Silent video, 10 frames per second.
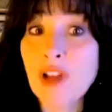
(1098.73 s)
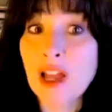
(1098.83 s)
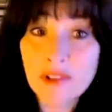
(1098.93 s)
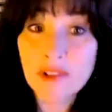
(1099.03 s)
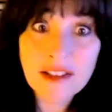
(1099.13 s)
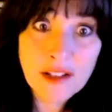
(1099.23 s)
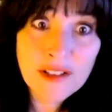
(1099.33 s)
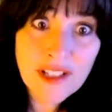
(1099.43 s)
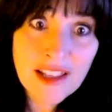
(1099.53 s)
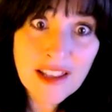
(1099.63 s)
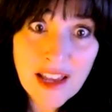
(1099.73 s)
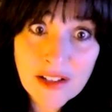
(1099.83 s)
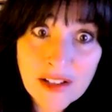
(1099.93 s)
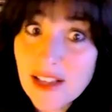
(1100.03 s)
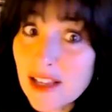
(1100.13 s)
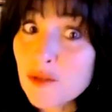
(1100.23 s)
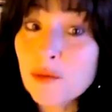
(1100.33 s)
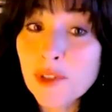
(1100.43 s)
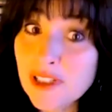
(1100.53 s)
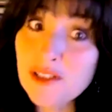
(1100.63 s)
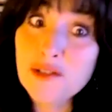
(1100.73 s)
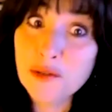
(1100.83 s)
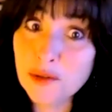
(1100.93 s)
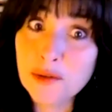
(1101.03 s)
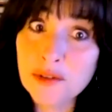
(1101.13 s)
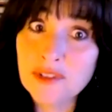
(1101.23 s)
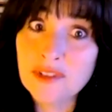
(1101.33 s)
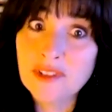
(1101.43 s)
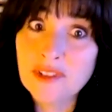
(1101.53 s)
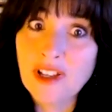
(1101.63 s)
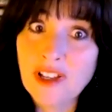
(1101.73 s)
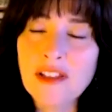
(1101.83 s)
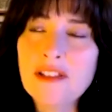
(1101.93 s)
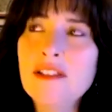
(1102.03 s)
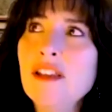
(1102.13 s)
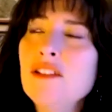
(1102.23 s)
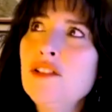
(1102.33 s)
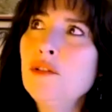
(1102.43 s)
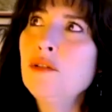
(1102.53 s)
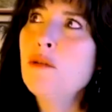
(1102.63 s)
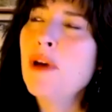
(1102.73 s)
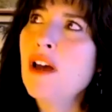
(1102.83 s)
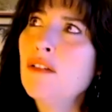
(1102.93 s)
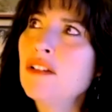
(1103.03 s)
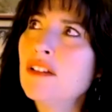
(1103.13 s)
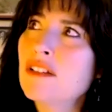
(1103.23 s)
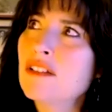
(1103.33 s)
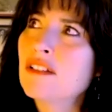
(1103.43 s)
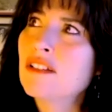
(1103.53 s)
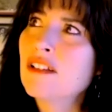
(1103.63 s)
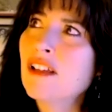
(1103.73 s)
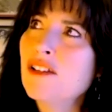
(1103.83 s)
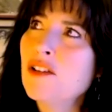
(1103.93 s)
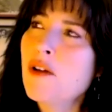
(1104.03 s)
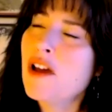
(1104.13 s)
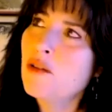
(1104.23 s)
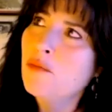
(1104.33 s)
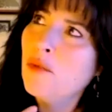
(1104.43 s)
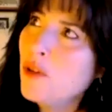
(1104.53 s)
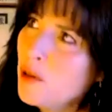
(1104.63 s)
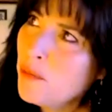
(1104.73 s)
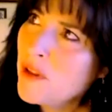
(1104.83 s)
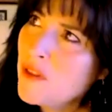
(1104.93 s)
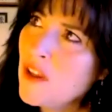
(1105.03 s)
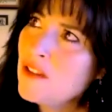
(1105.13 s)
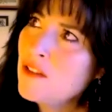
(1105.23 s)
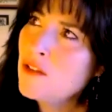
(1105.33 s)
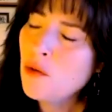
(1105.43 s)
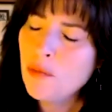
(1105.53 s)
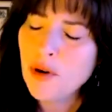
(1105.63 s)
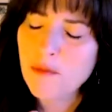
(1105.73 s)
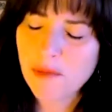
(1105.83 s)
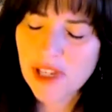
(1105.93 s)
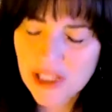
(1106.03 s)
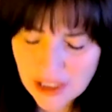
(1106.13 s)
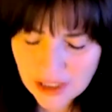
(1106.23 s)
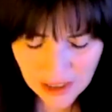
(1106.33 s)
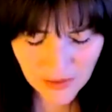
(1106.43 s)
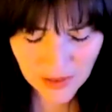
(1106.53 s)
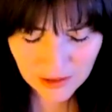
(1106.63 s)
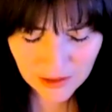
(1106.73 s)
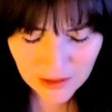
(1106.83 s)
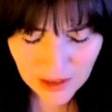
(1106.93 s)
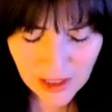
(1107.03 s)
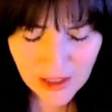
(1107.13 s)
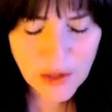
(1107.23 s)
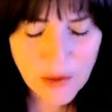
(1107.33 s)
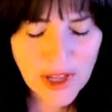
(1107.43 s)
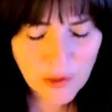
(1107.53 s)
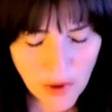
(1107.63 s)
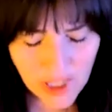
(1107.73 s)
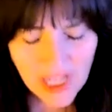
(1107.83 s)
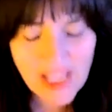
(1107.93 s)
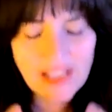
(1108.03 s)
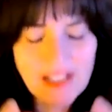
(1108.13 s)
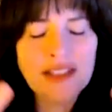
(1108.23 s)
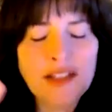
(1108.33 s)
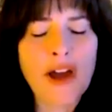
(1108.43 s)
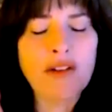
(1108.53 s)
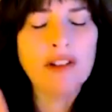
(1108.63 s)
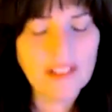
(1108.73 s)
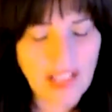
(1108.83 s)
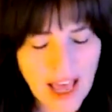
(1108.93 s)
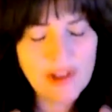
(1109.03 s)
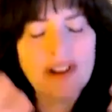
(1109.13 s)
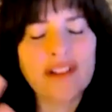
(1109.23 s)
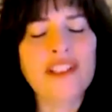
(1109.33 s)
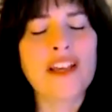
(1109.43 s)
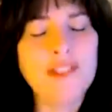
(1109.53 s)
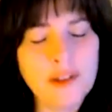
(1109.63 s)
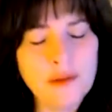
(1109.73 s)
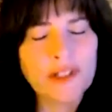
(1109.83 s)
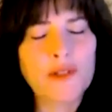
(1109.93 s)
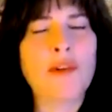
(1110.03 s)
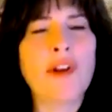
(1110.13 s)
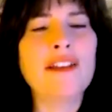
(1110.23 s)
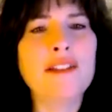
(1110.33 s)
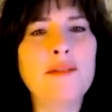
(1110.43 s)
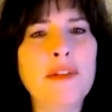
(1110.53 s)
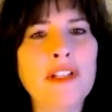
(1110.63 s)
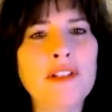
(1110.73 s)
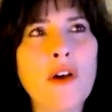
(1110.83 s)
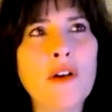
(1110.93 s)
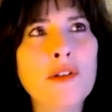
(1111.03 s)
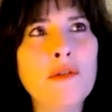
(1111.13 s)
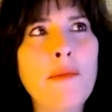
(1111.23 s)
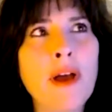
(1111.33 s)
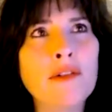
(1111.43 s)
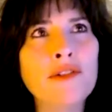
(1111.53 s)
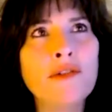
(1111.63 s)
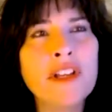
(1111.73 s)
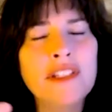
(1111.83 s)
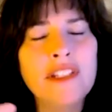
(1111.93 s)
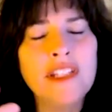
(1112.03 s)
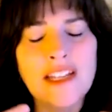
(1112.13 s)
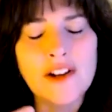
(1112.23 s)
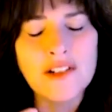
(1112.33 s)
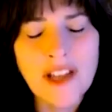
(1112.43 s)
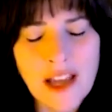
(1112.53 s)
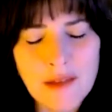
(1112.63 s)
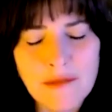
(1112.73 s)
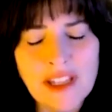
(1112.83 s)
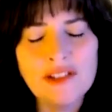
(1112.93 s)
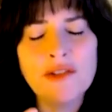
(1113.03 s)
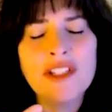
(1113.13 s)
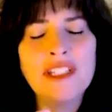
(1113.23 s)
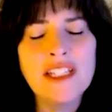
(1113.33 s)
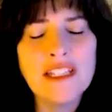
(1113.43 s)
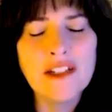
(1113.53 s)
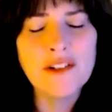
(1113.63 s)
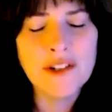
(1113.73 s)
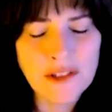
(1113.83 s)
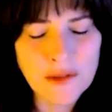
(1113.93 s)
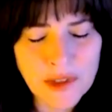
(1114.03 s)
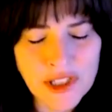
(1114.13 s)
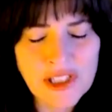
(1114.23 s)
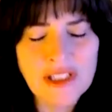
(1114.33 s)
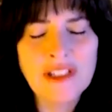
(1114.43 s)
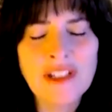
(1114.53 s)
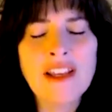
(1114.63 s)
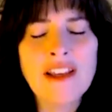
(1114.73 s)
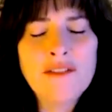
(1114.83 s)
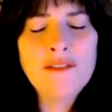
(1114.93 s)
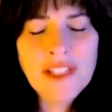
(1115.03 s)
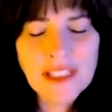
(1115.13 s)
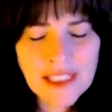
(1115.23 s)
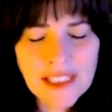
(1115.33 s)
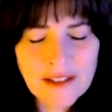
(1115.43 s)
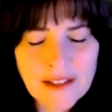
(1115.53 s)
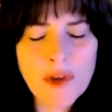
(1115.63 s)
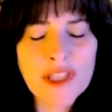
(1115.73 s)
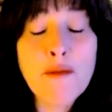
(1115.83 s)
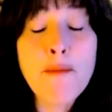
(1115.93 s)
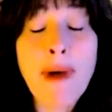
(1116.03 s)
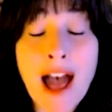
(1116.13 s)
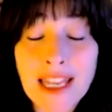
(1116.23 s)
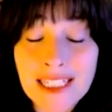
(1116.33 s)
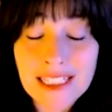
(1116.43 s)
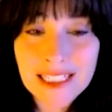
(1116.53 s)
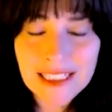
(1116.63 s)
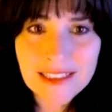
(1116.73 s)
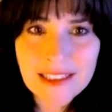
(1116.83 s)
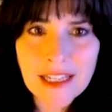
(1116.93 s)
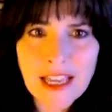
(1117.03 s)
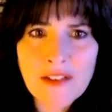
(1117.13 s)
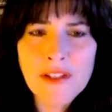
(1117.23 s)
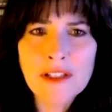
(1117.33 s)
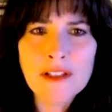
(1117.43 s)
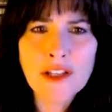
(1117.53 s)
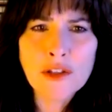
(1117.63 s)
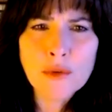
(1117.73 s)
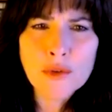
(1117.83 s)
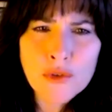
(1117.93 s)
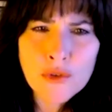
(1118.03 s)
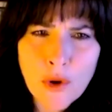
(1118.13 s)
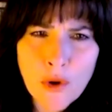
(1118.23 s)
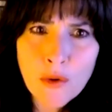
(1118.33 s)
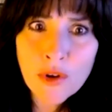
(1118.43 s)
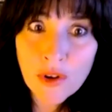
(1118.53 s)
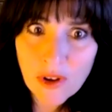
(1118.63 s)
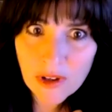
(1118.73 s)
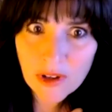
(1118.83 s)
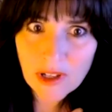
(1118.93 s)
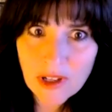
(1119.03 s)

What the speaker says: glad that you say that, because that's really true. And this thing too about, I don't know how to put it, but it's so permission giving. So on the one hand, it's about allowing ourselves to express, but it's also about trusting in our timing, trusting in our intuition, feeling what the body needs. Like, I feel like you were so good